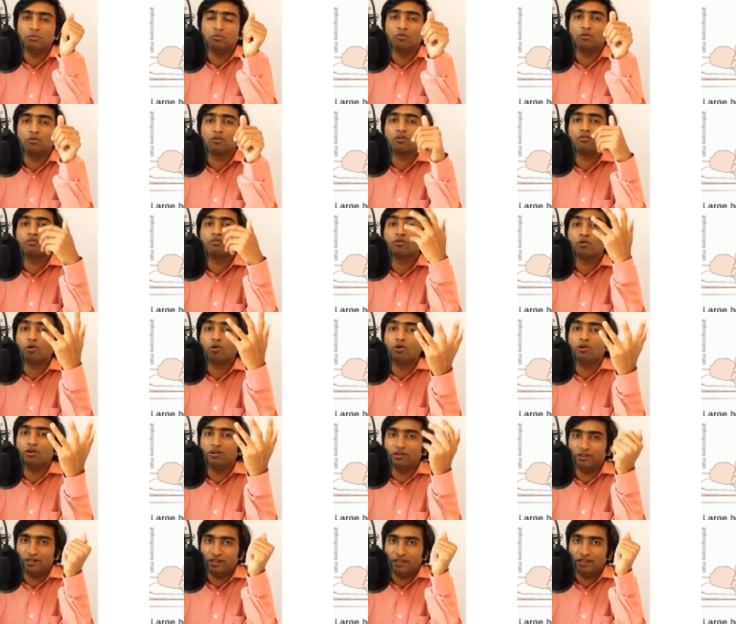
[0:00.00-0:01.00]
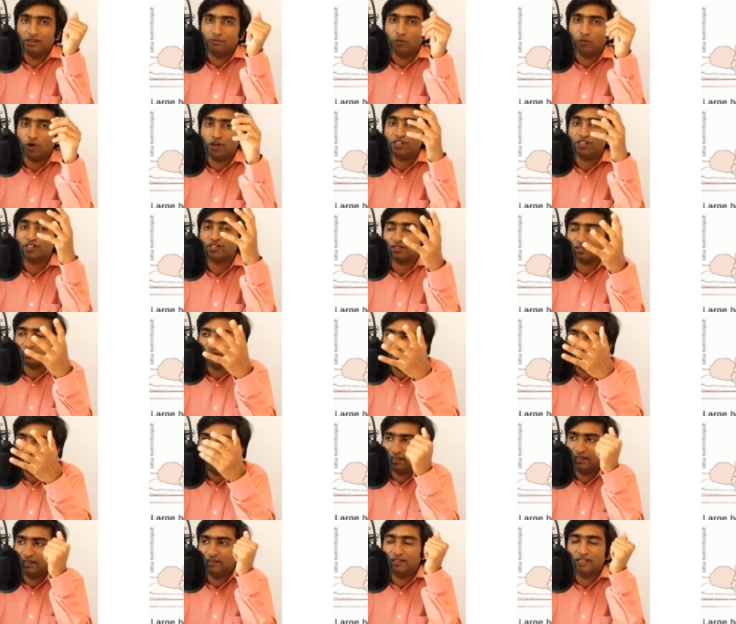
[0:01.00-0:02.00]
more of cold in moist
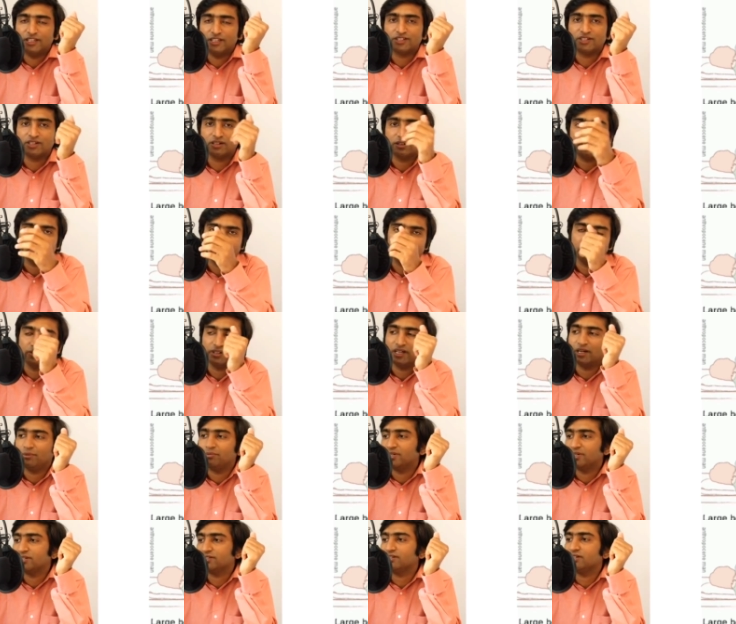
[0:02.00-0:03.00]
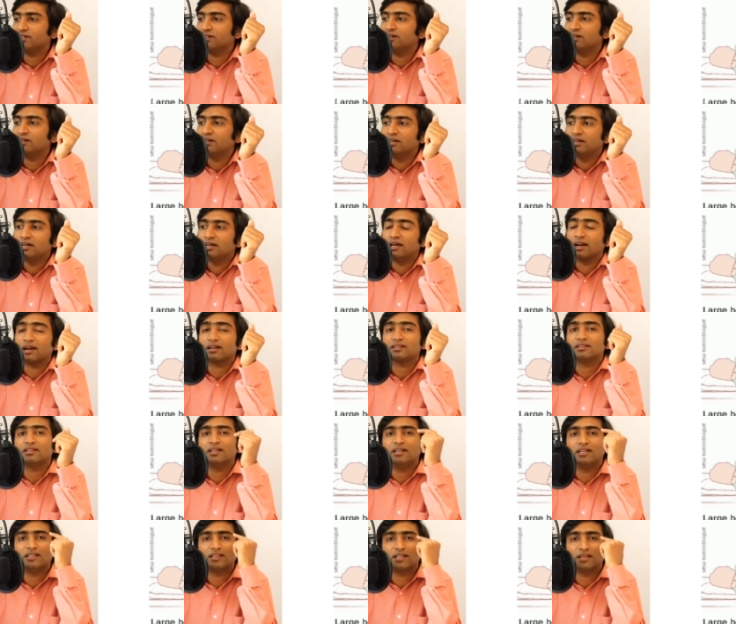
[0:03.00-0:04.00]
in nature of that person.
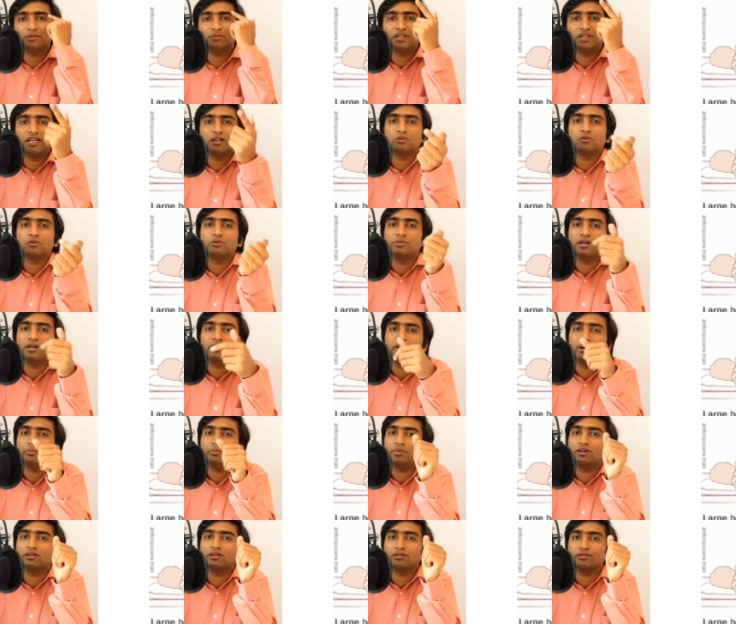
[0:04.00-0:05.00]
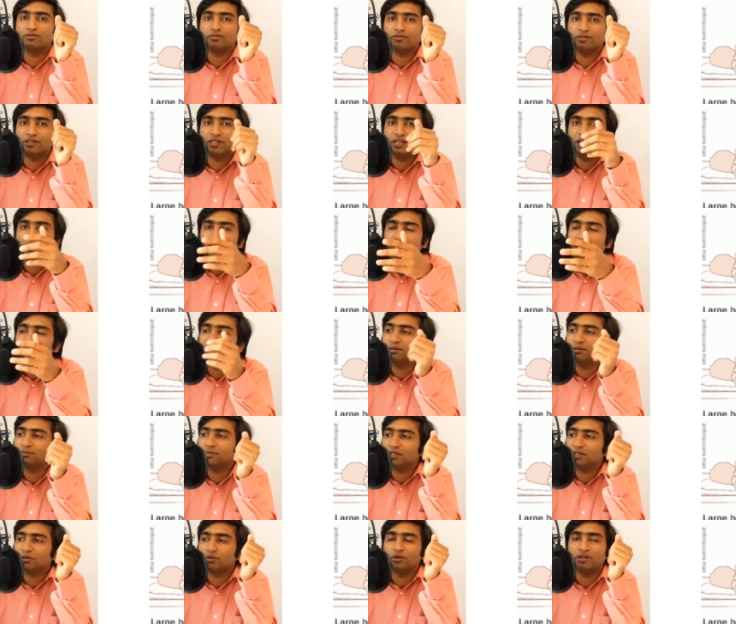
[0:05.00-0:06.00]
Raktanetram, there could be development of the
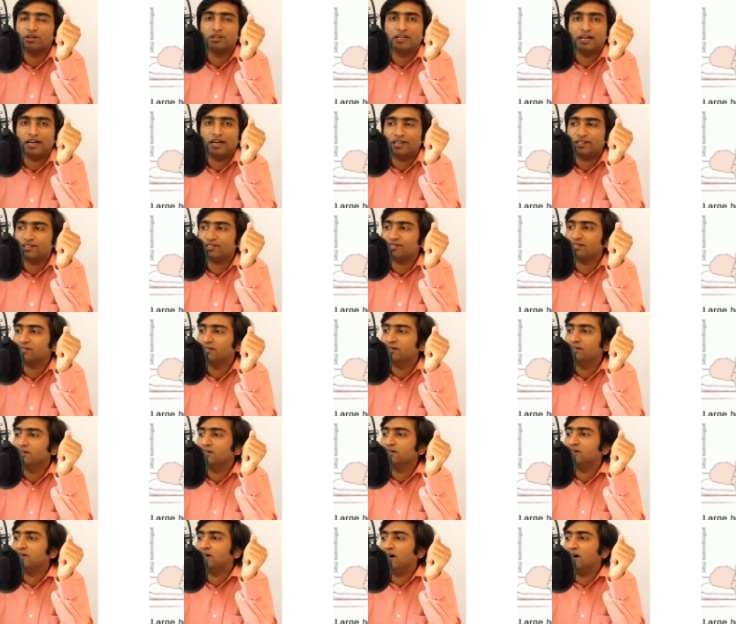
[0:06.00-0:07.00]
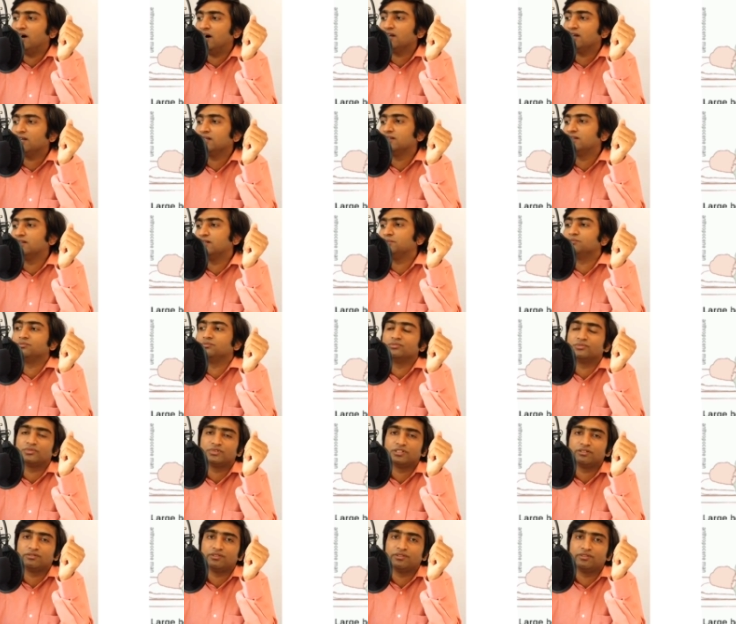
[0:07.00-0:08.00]
erythema over the eyes. Anadham
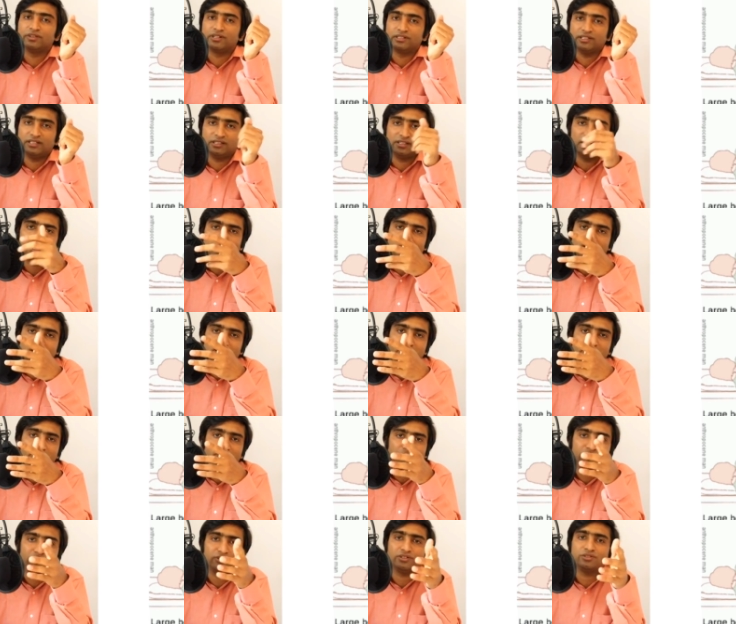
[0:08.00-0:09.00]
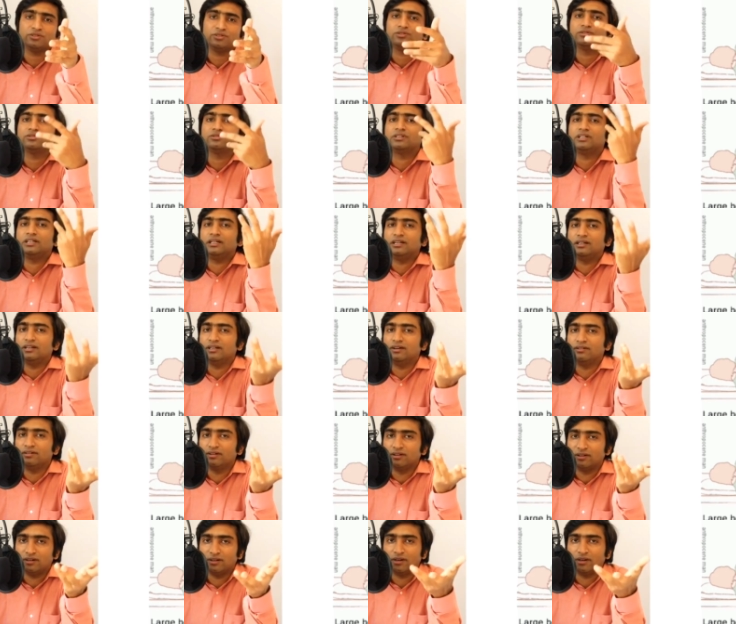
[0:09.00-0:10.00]
chavi Chavivarjayat. Anadham refers to the
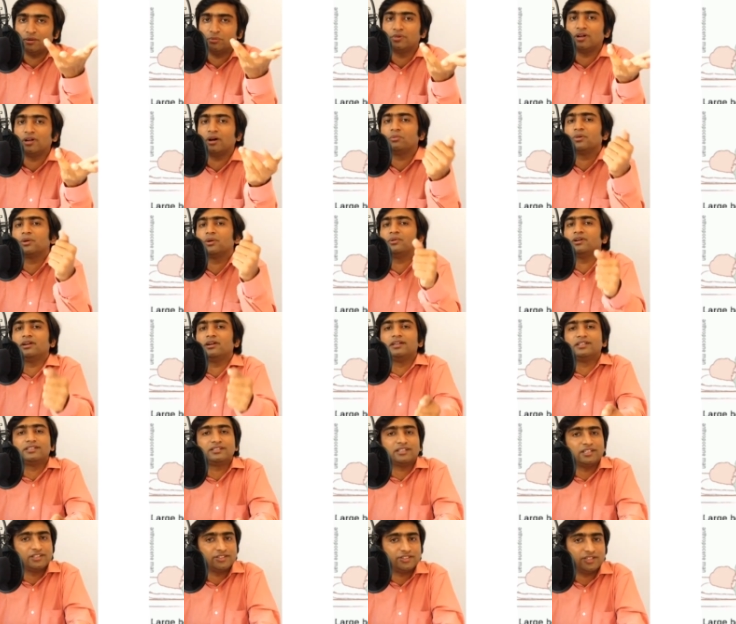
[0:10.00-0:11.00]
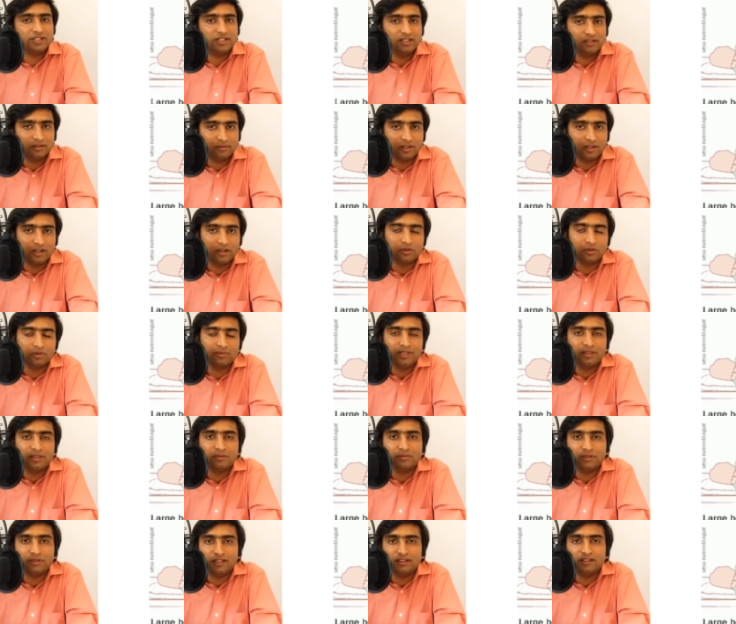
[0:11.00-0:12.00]
uh, abdominal distension, in, it could be
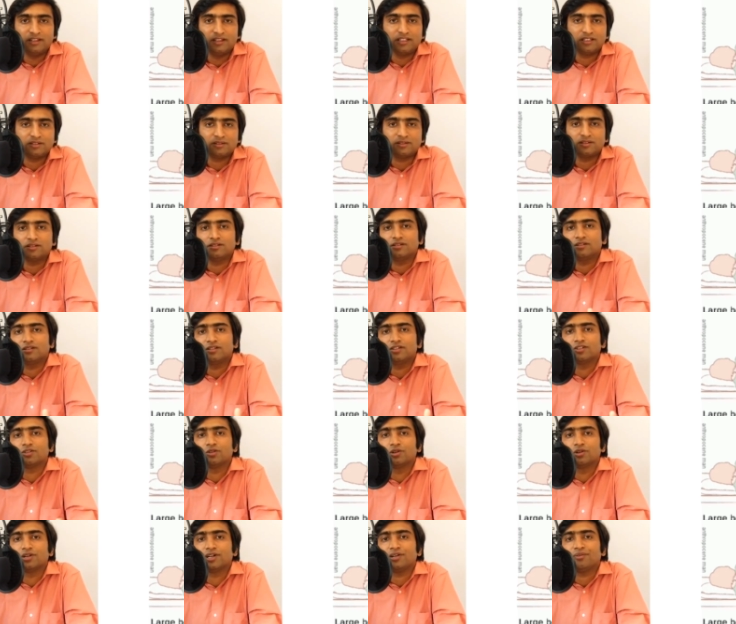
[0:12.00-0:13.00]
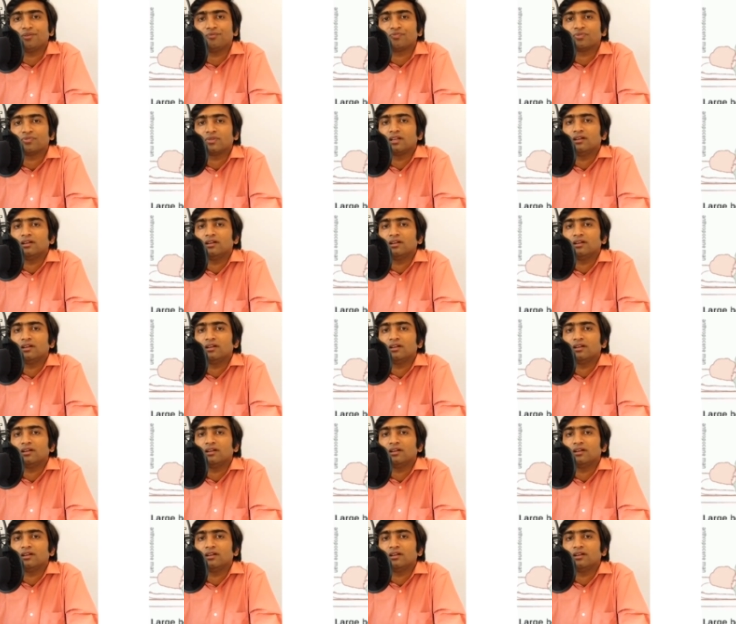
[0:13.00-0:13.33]
in, in this shloka.